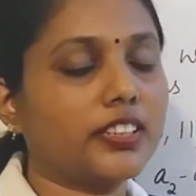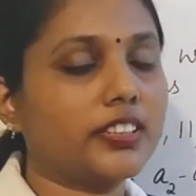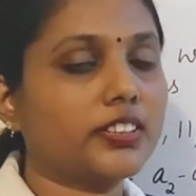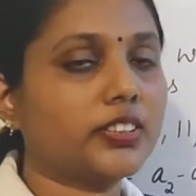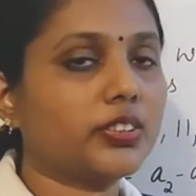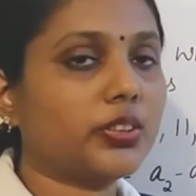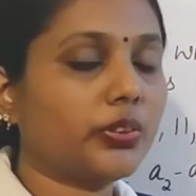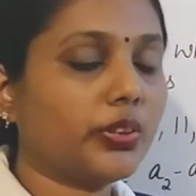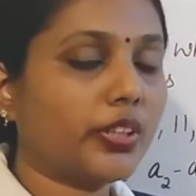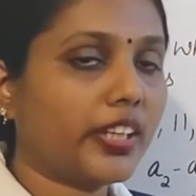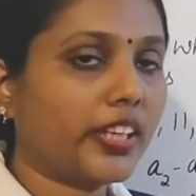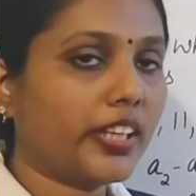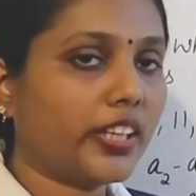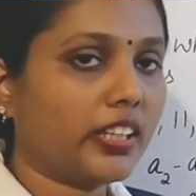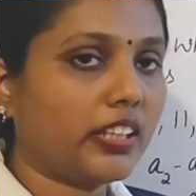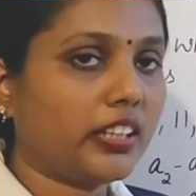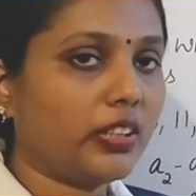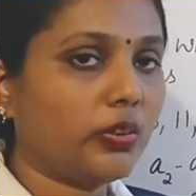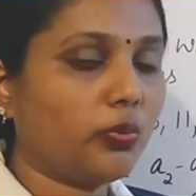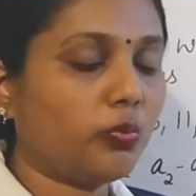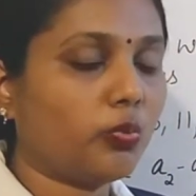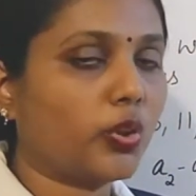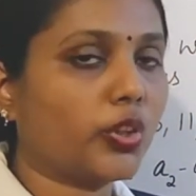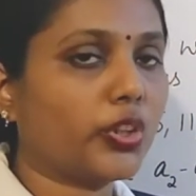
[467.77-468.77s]
So
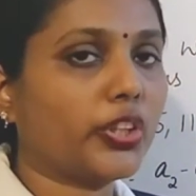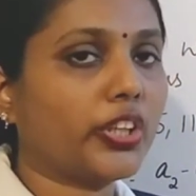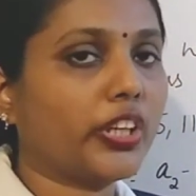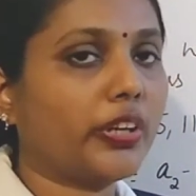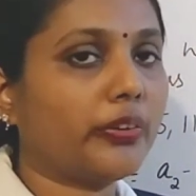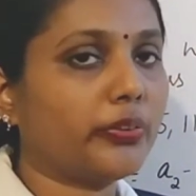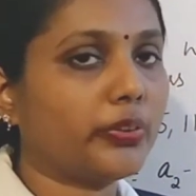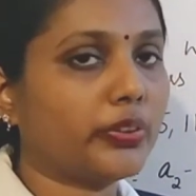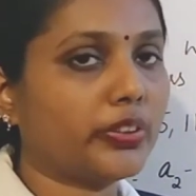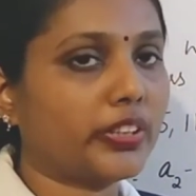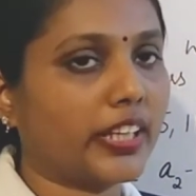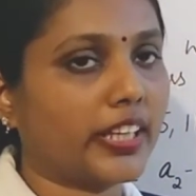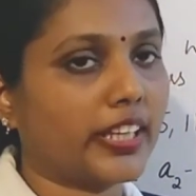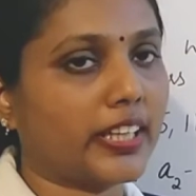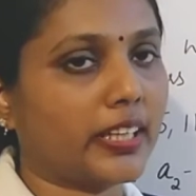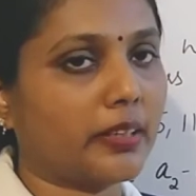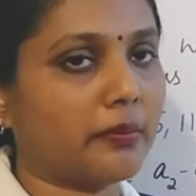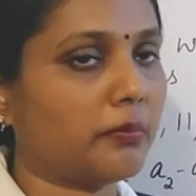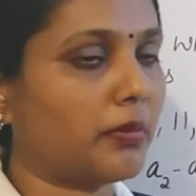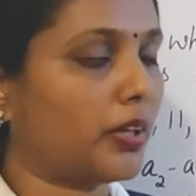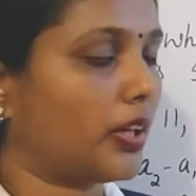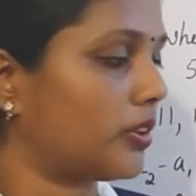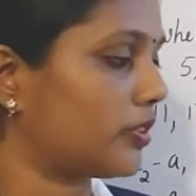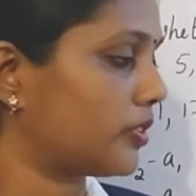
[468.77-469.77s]
here what you have to think
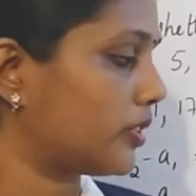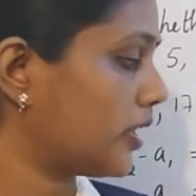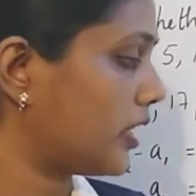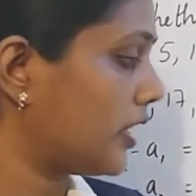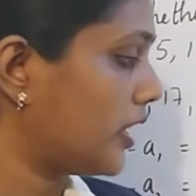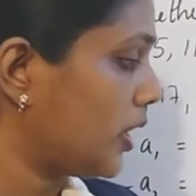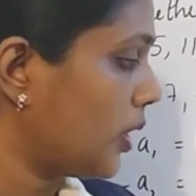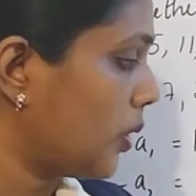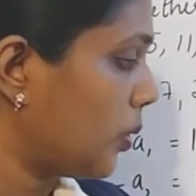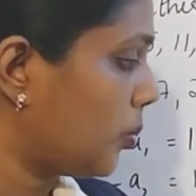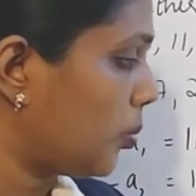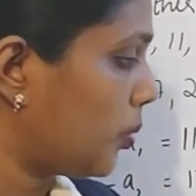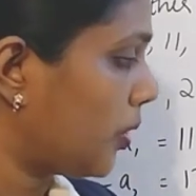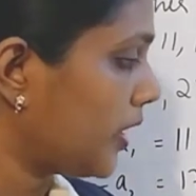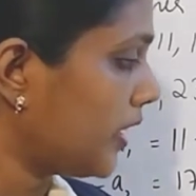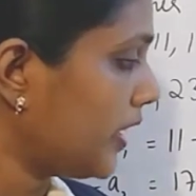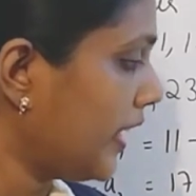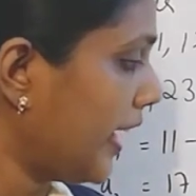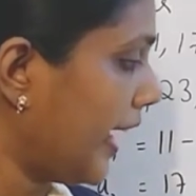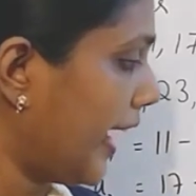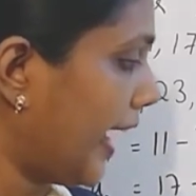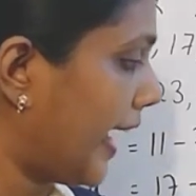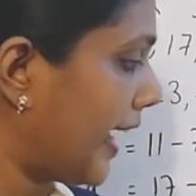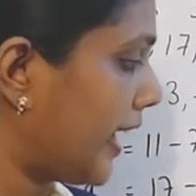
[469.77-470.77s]
about, what
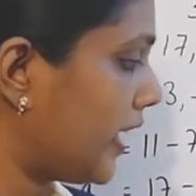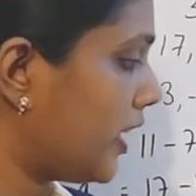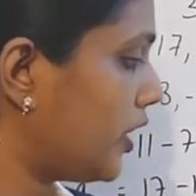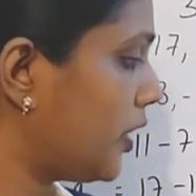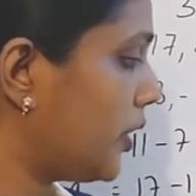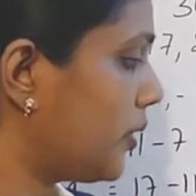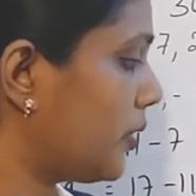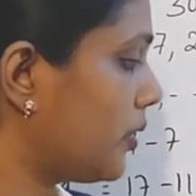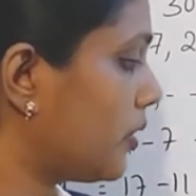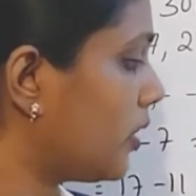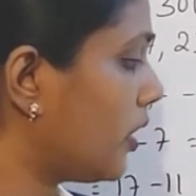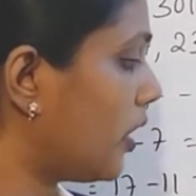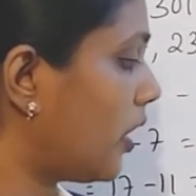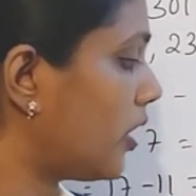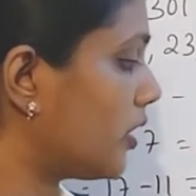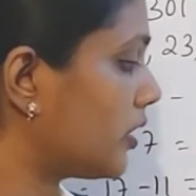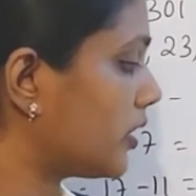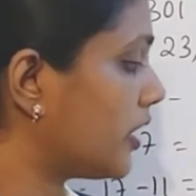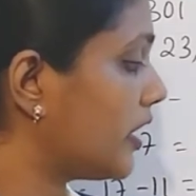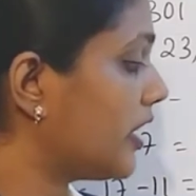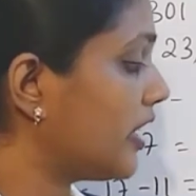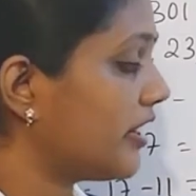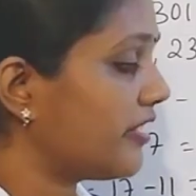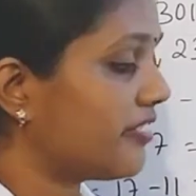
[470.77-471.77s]
the N you
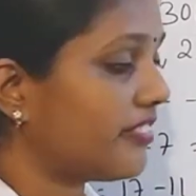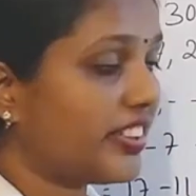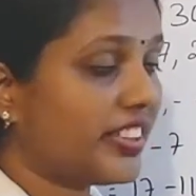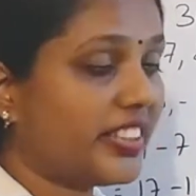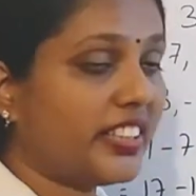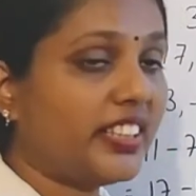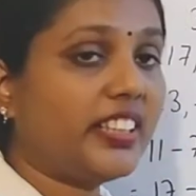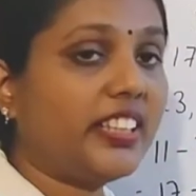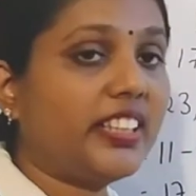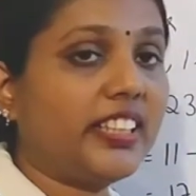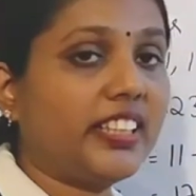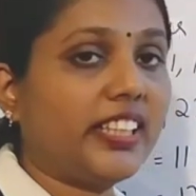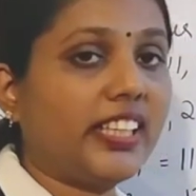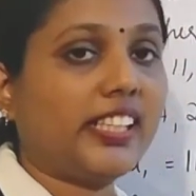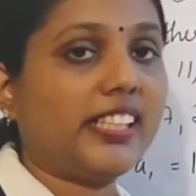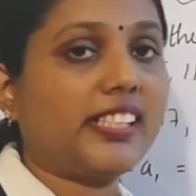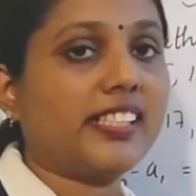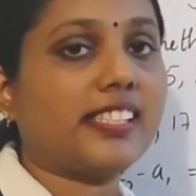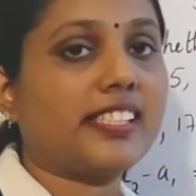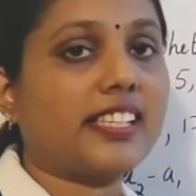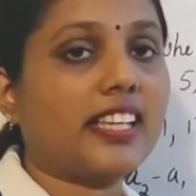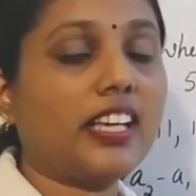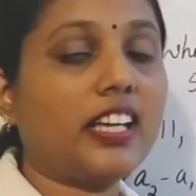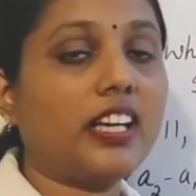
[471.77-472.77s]
got, whether it
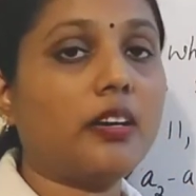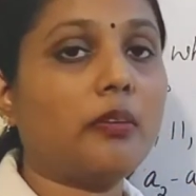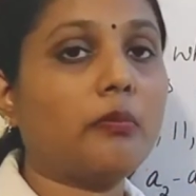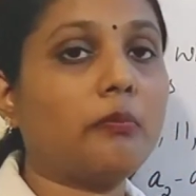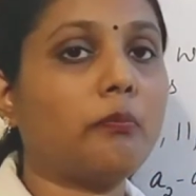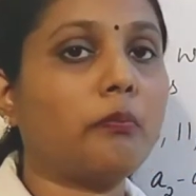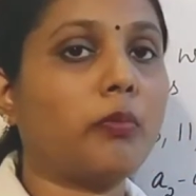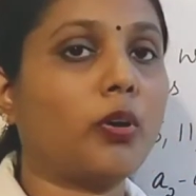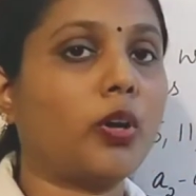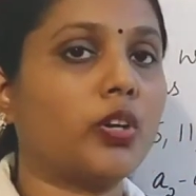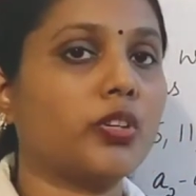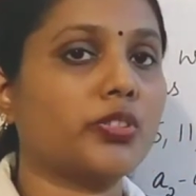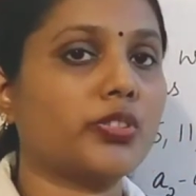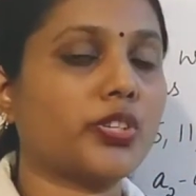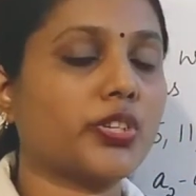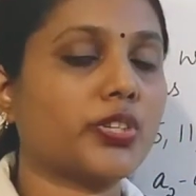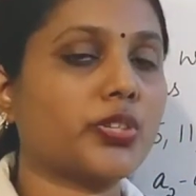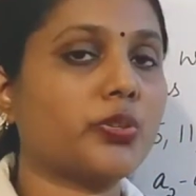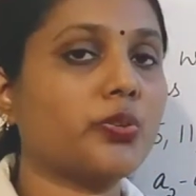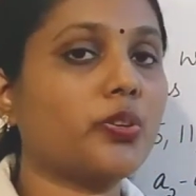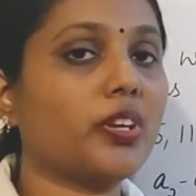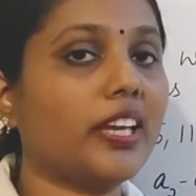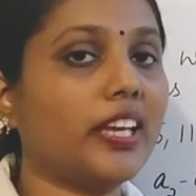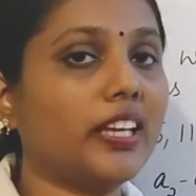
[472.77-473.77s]
is a
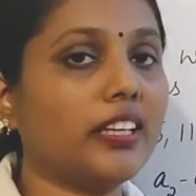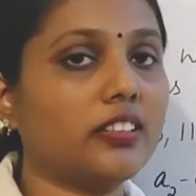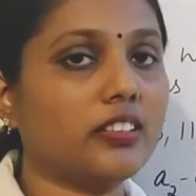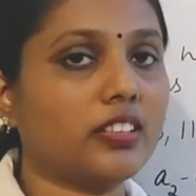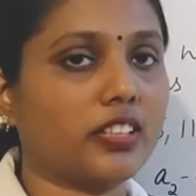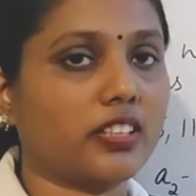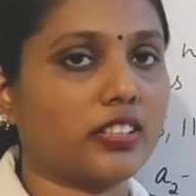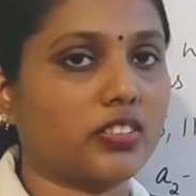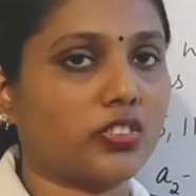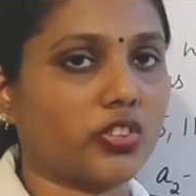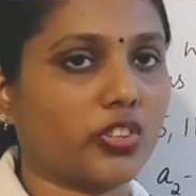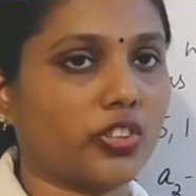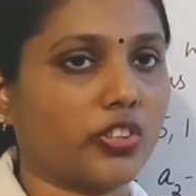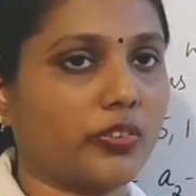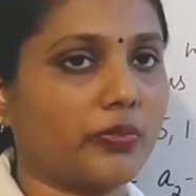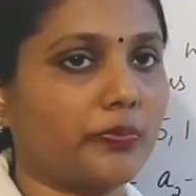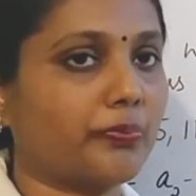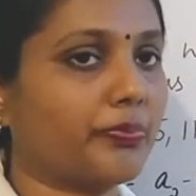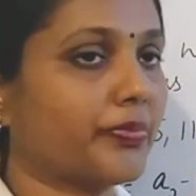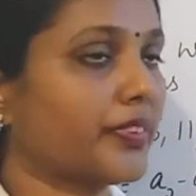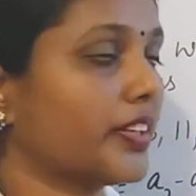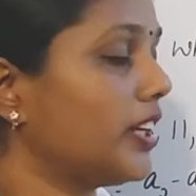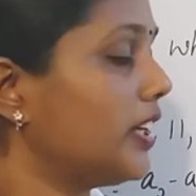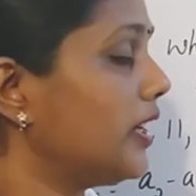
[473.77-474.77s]
positive integer.
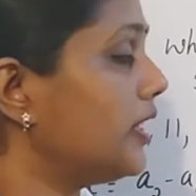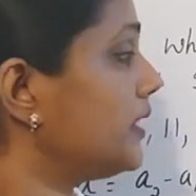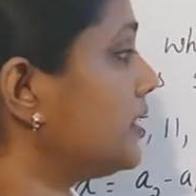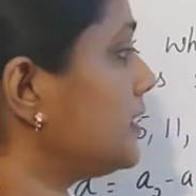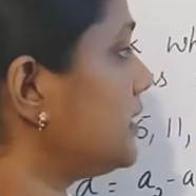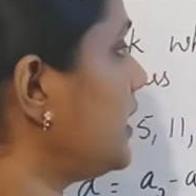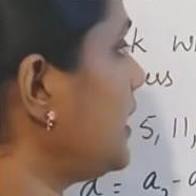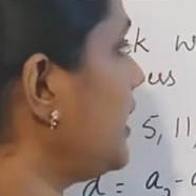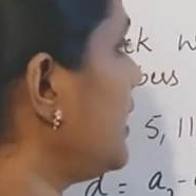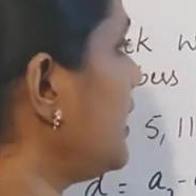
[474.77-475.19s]
See